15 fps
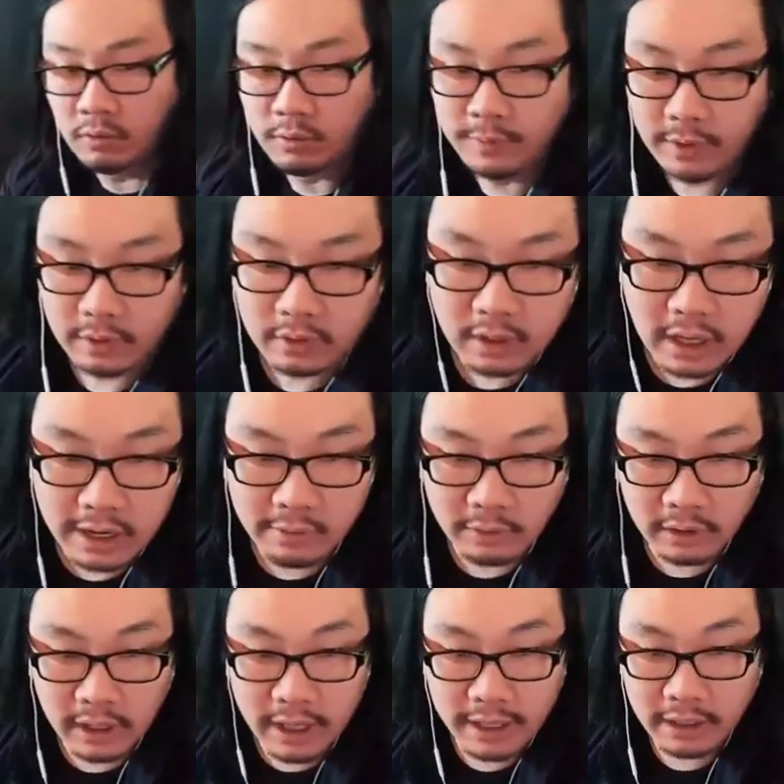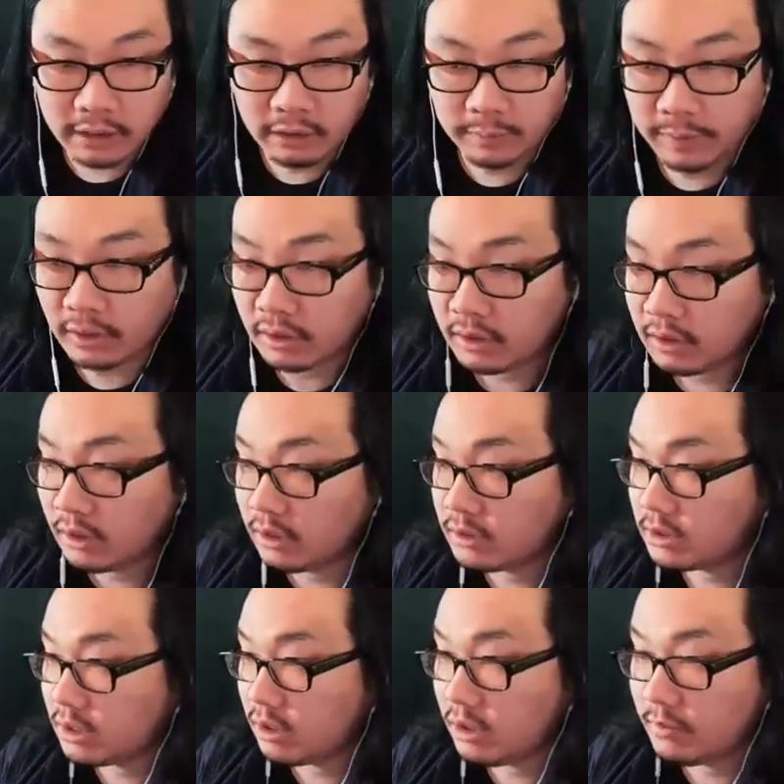We've been kind of relying a little bit on on
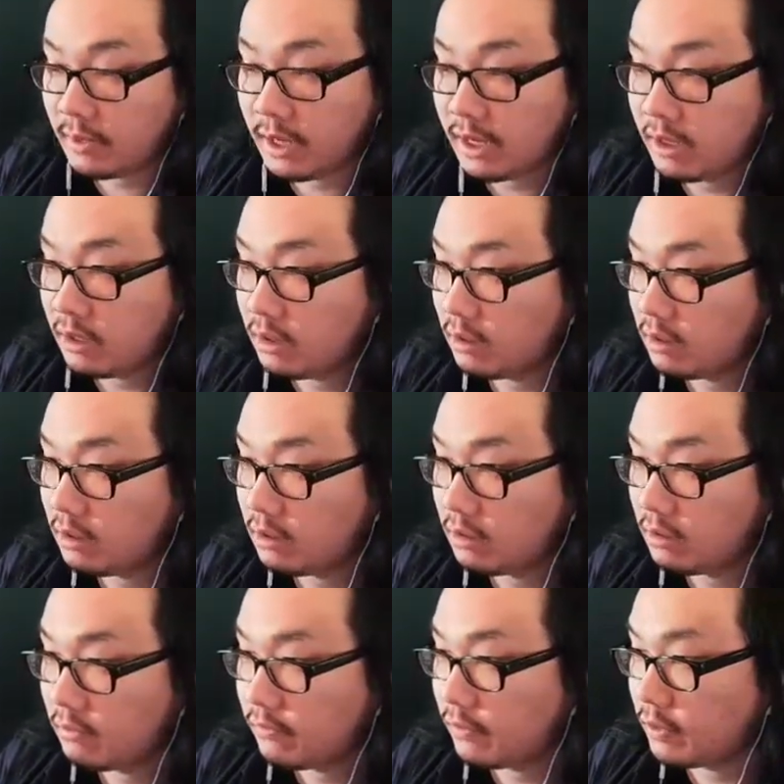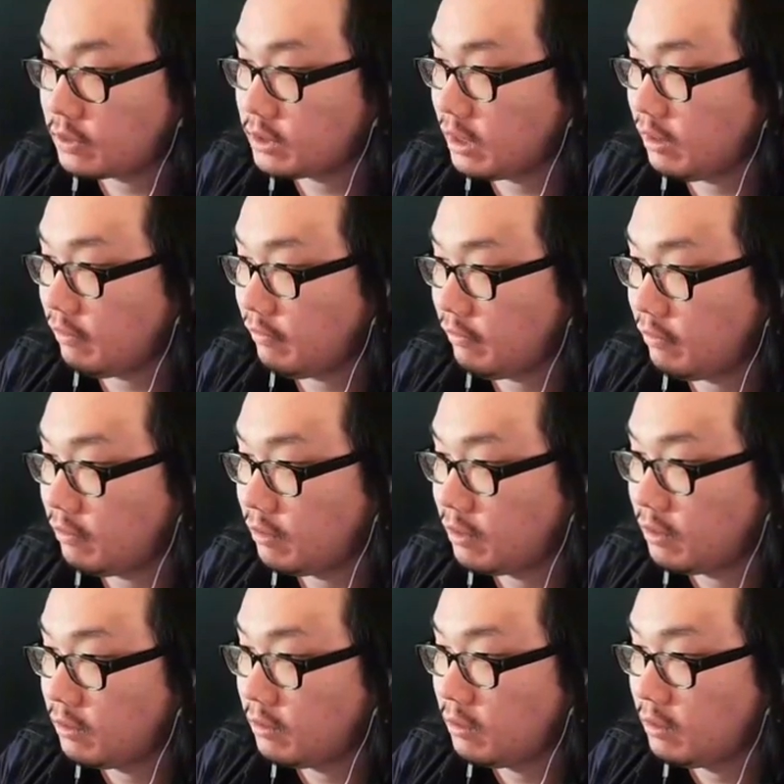Seribot for stuff.
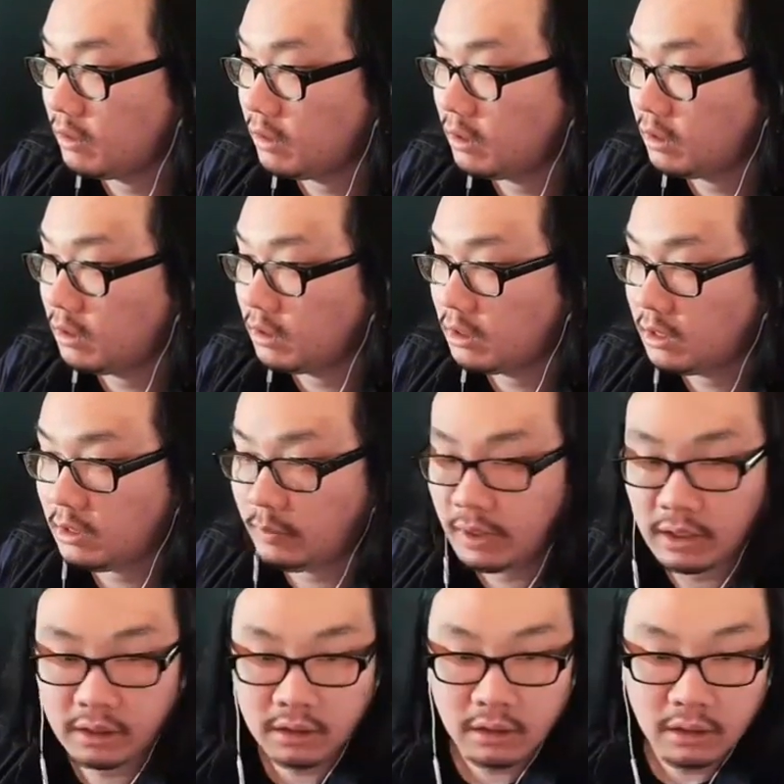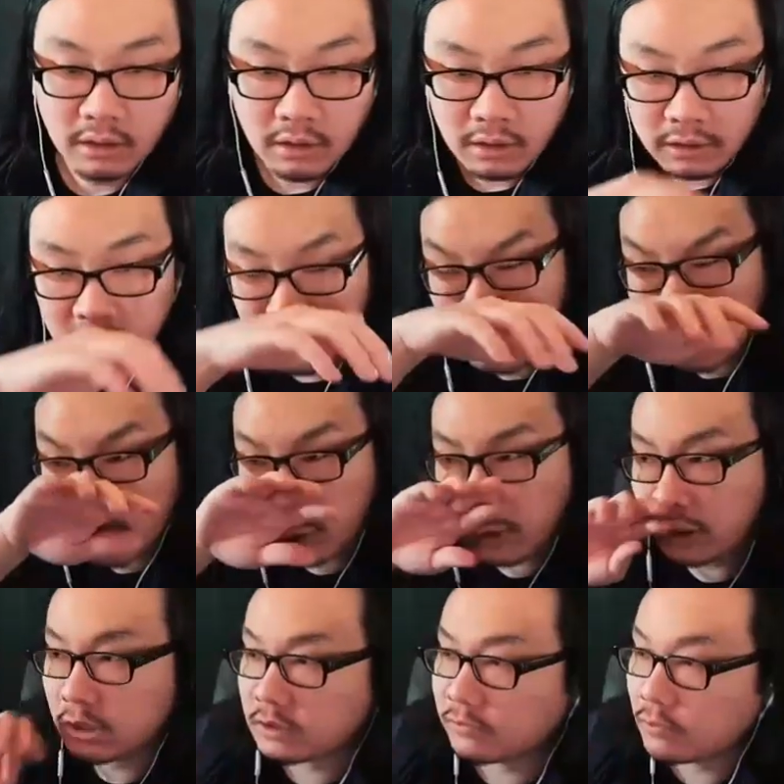Anyway, this next
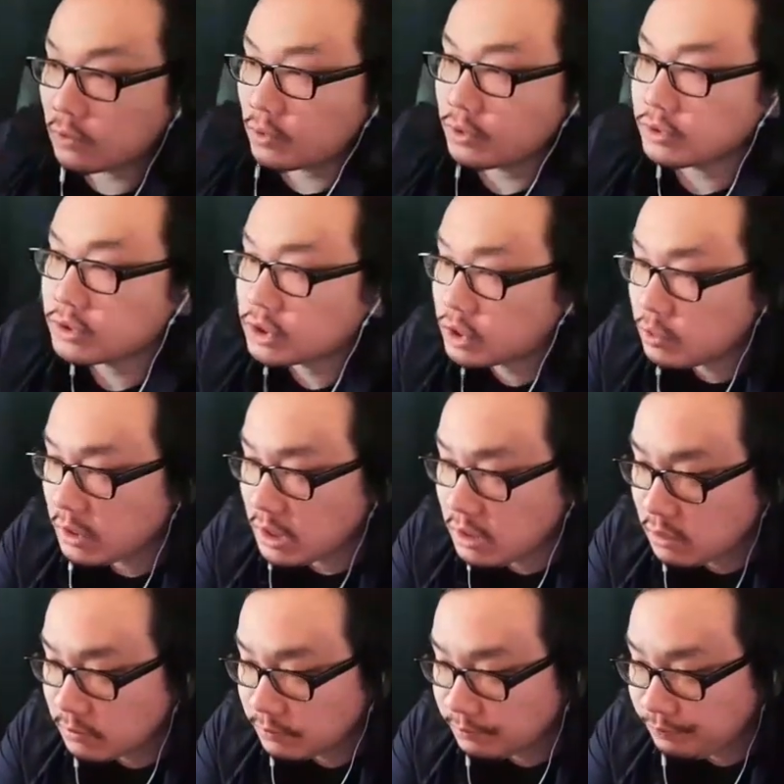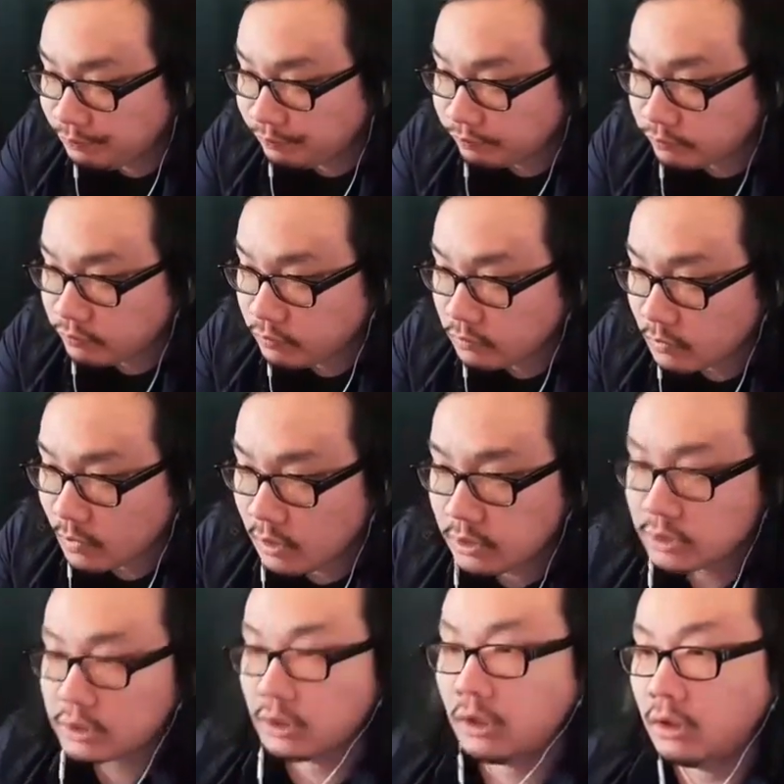one is for Suni.
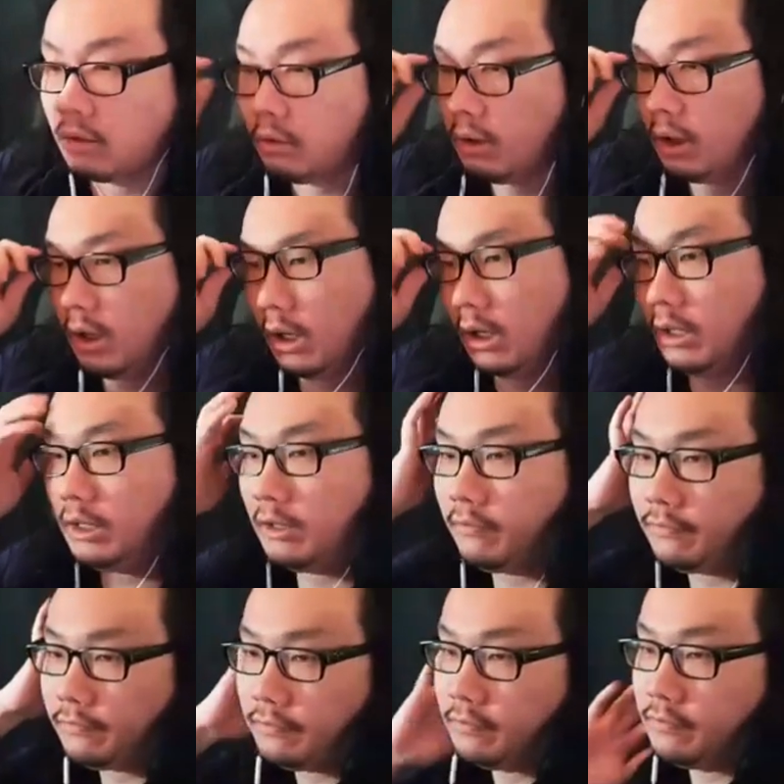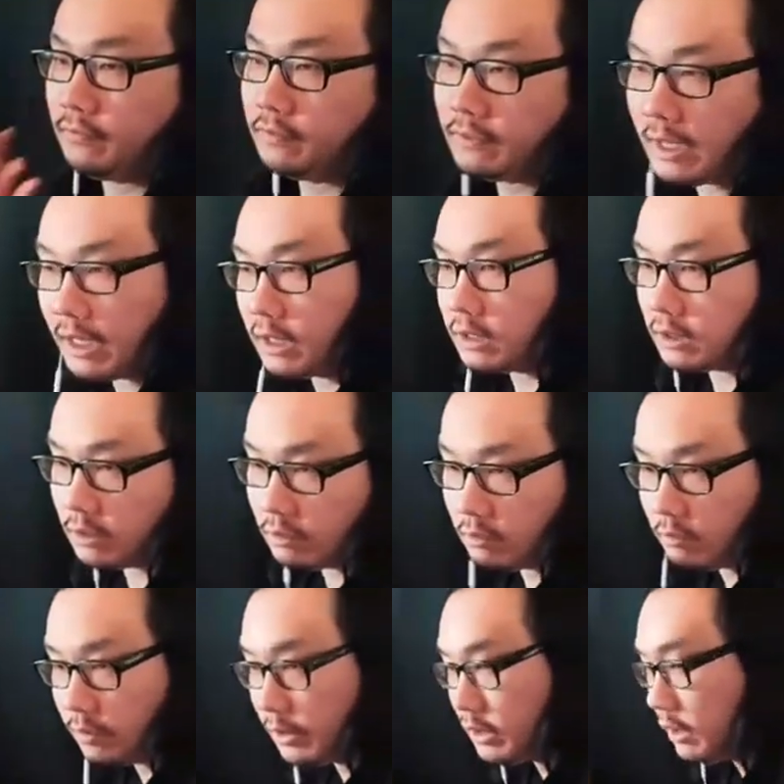So uh, if that is
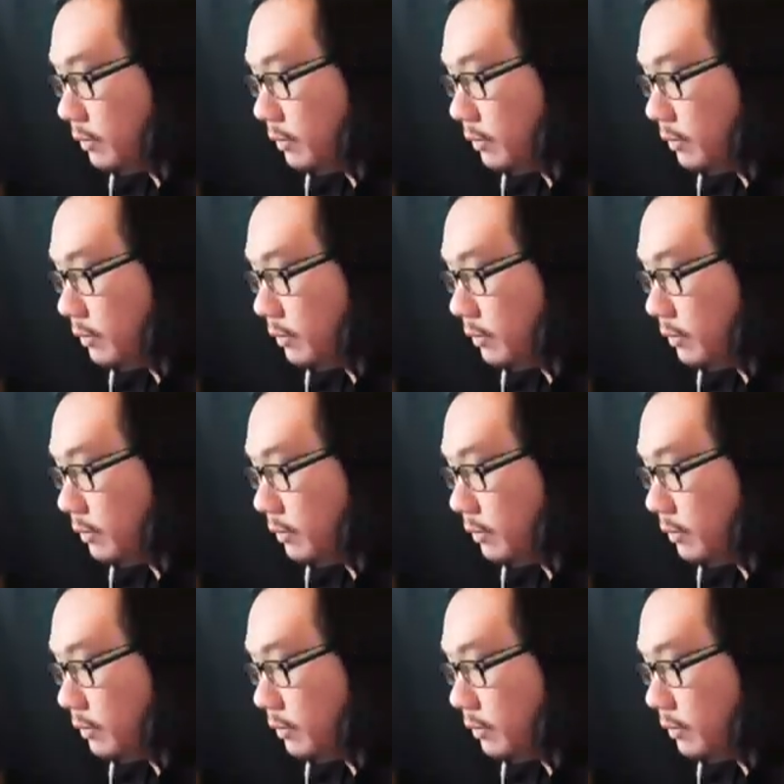you, please